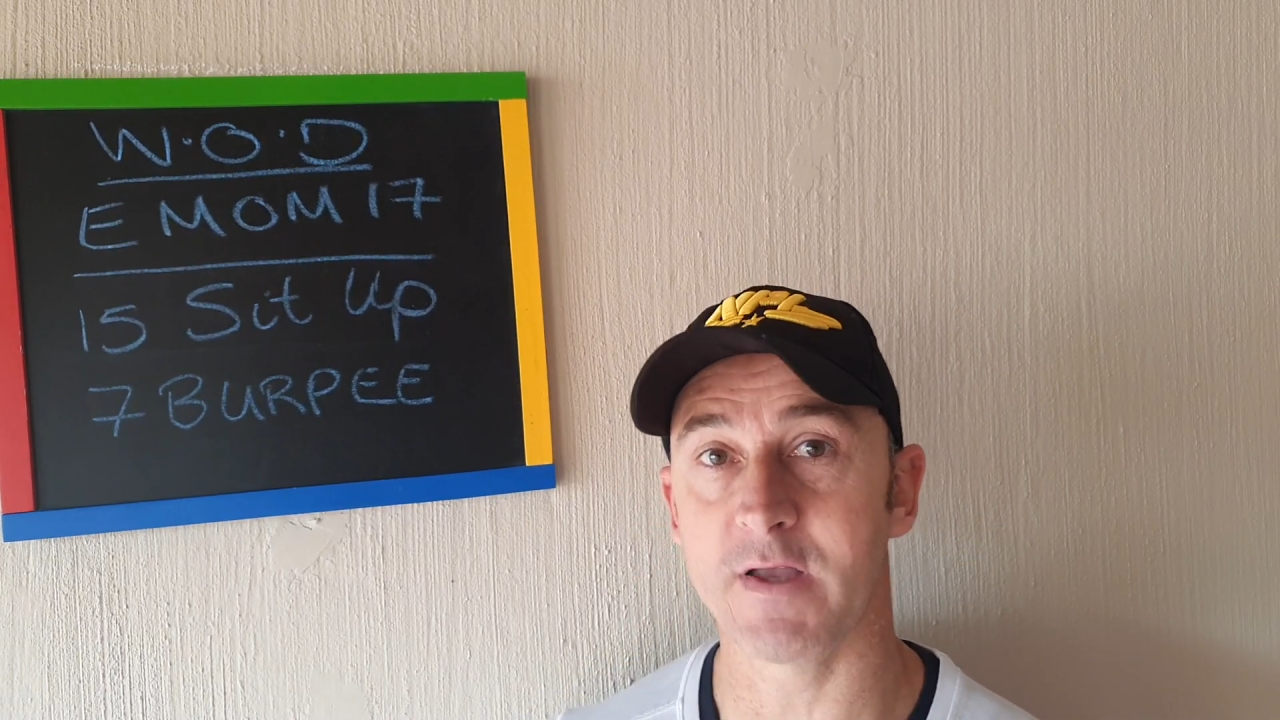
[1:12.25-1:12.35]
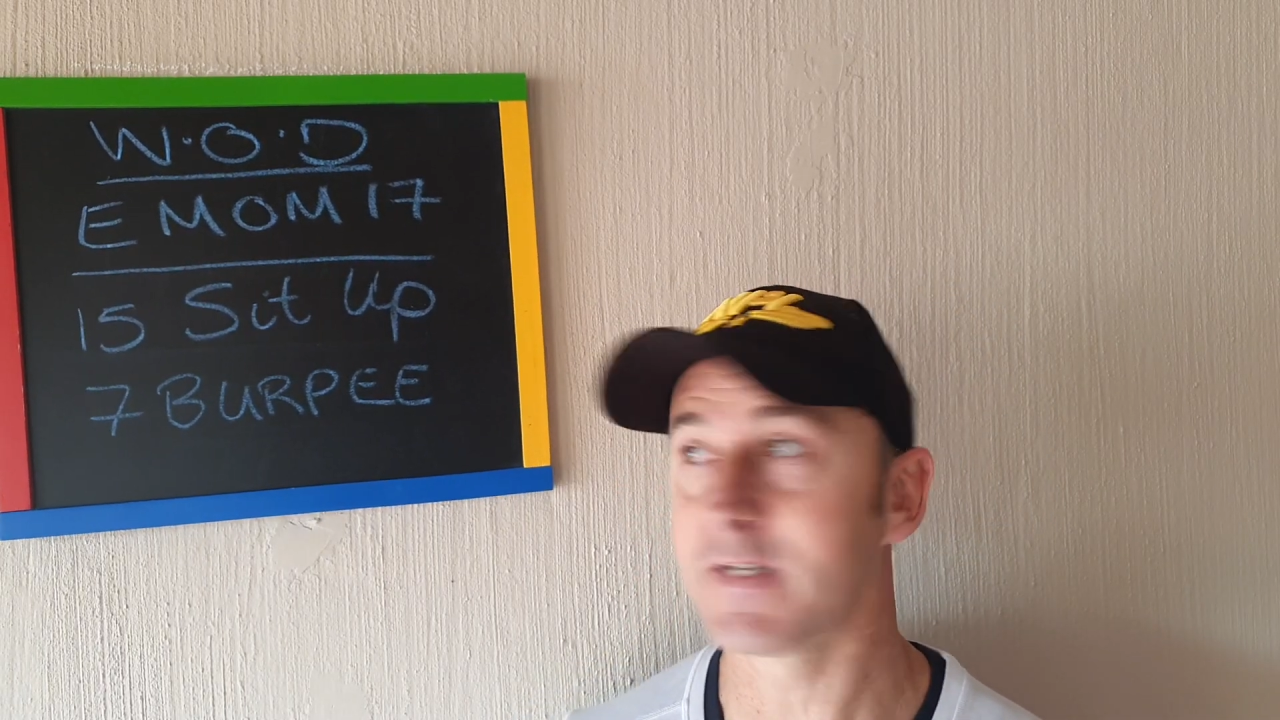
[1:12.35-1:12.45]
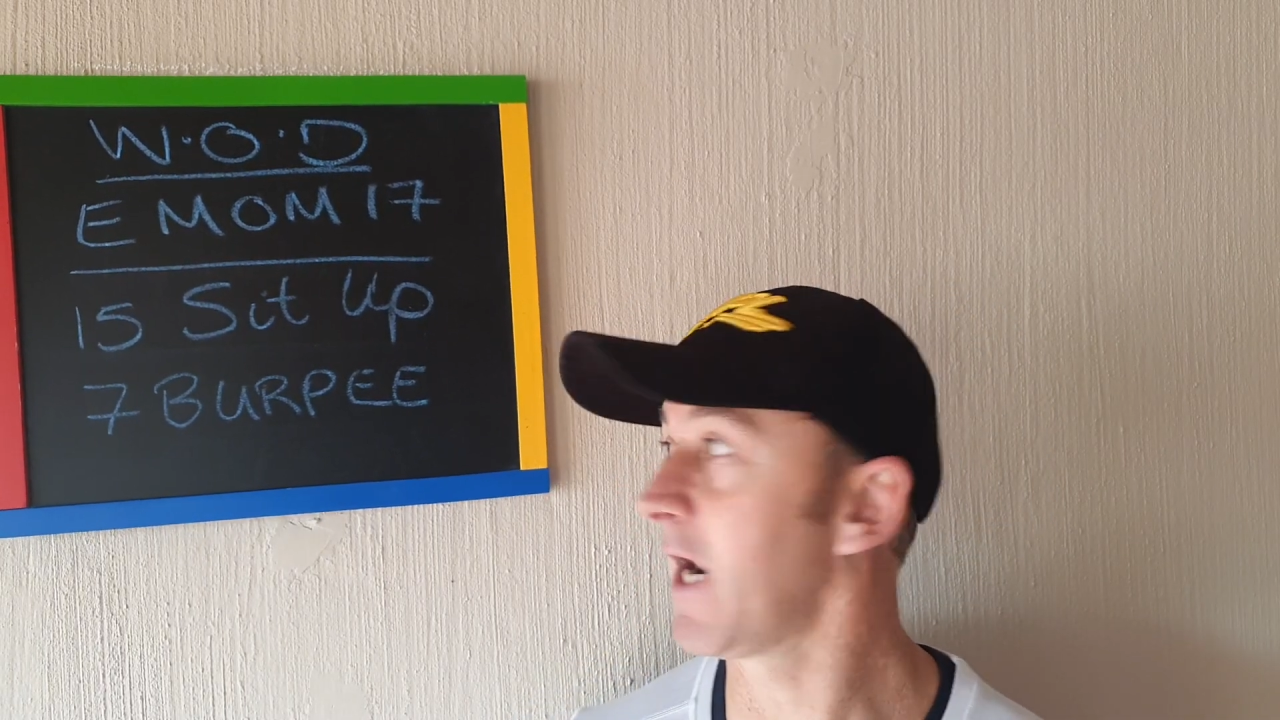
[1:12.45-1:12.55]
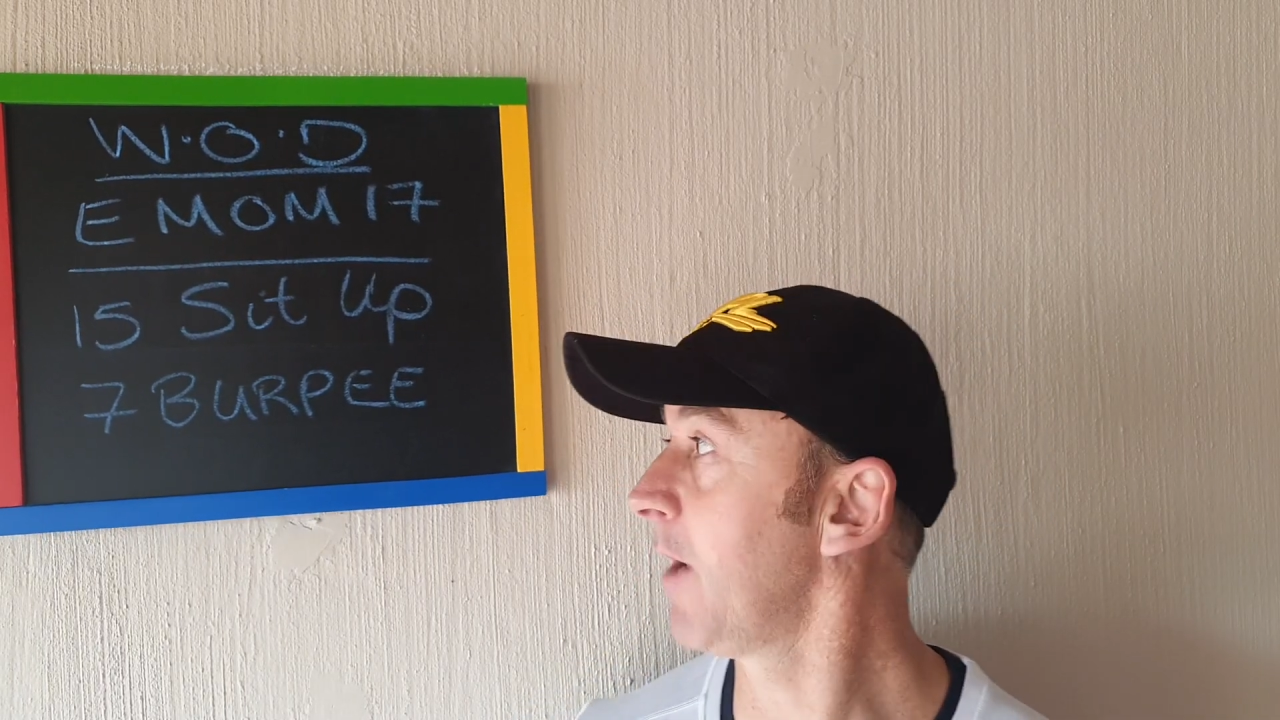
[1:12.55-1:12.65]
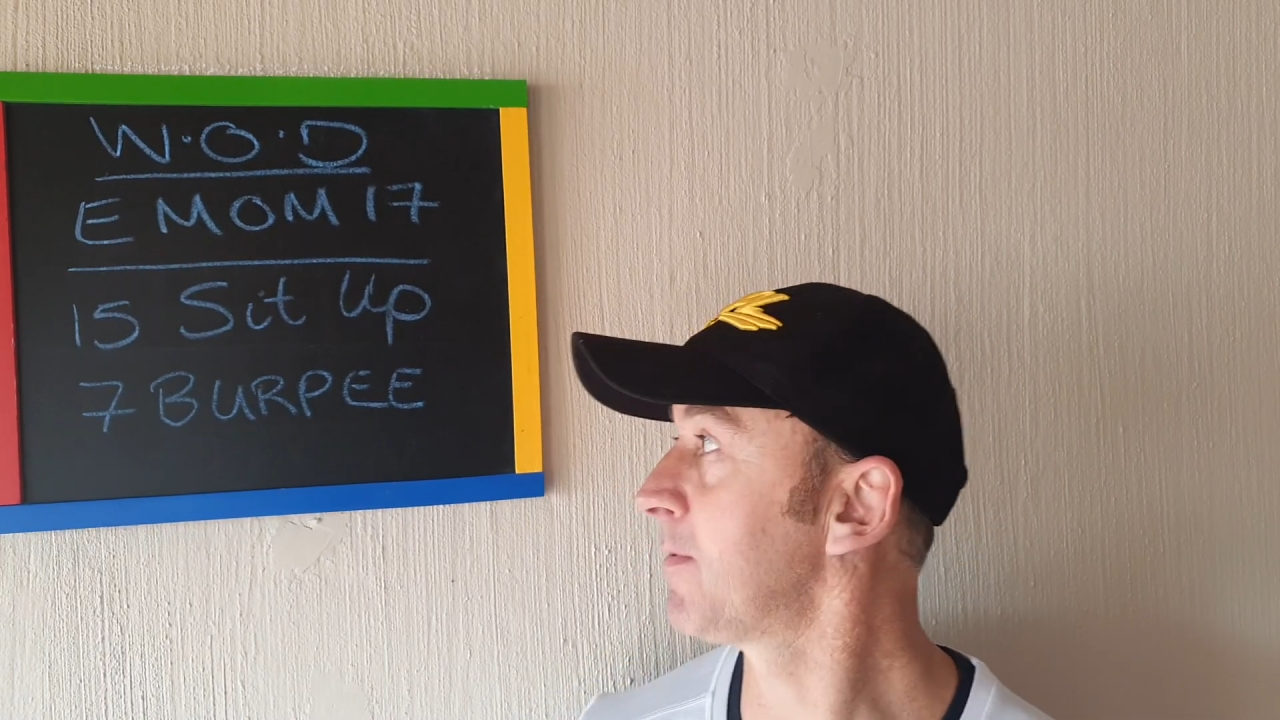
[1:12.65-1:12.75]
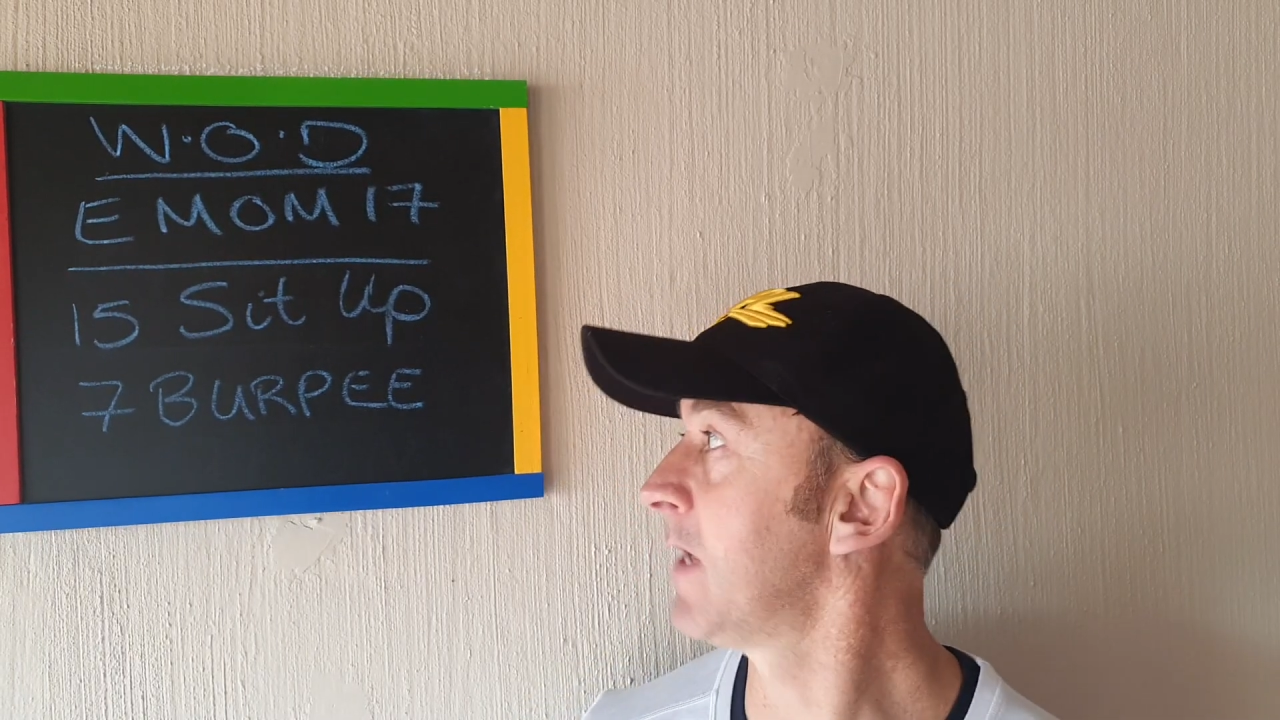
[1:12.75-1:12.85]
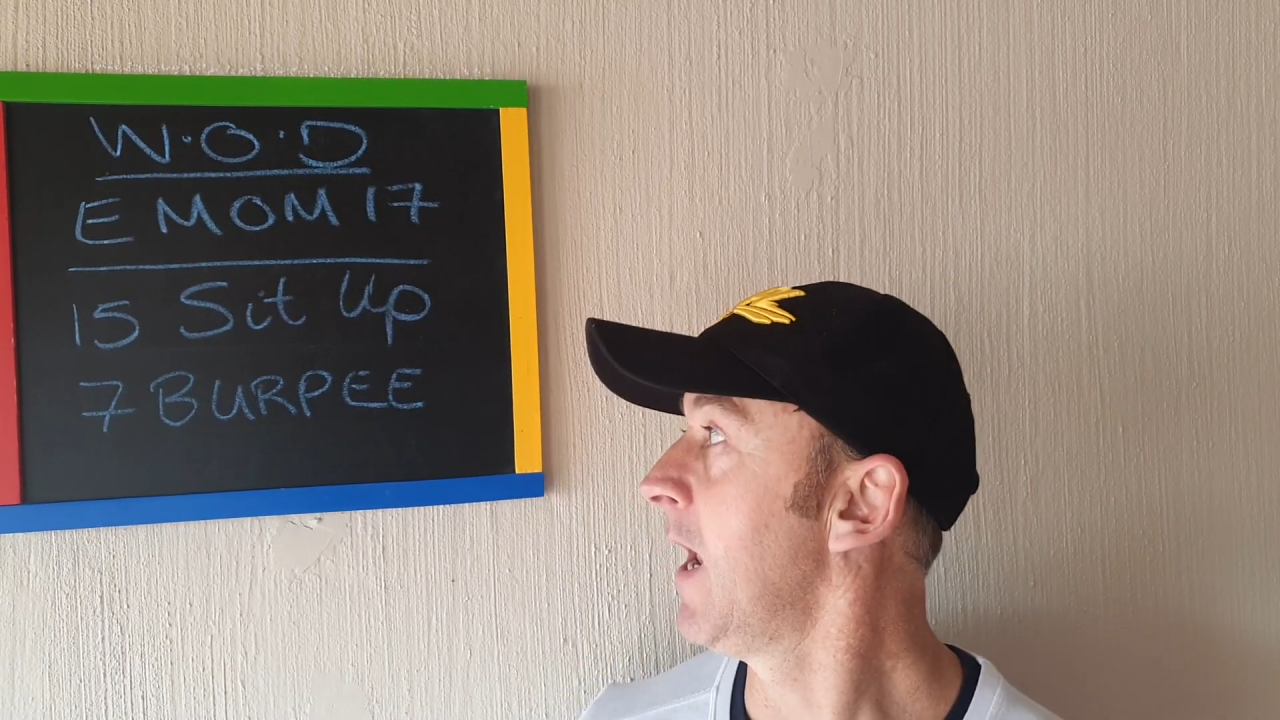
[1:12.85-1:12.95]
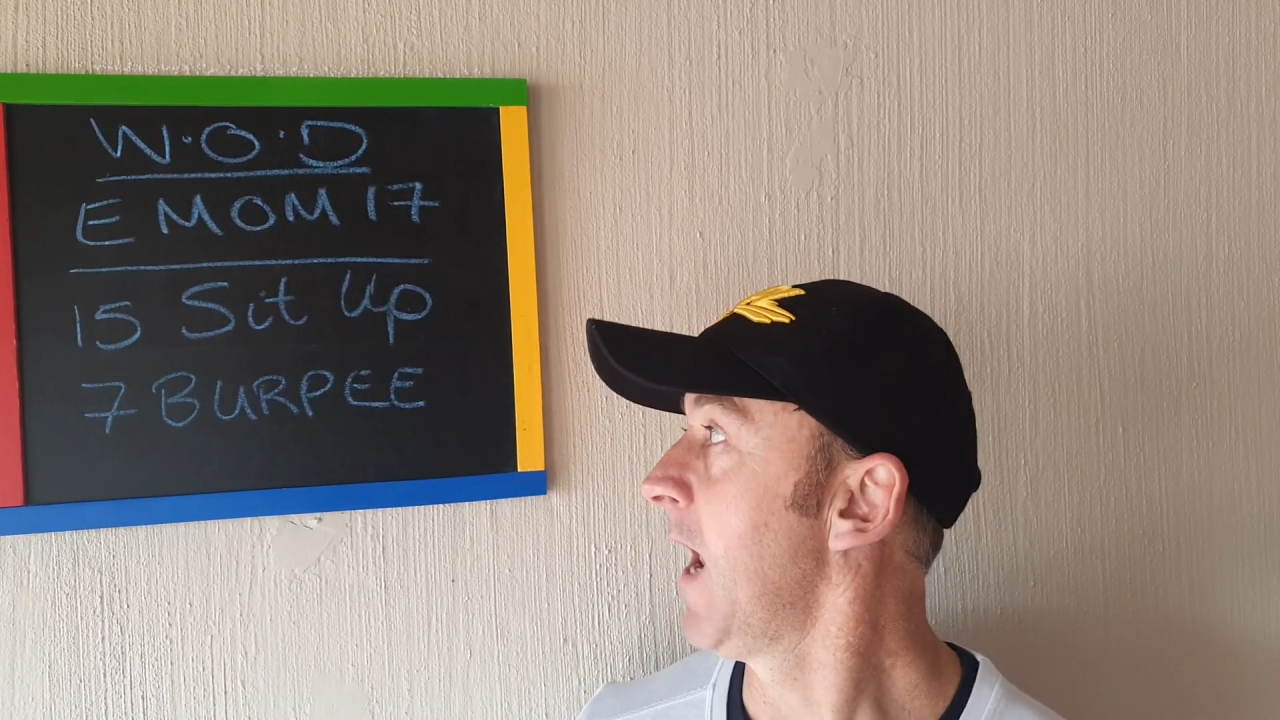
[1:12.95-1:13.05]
sit-ups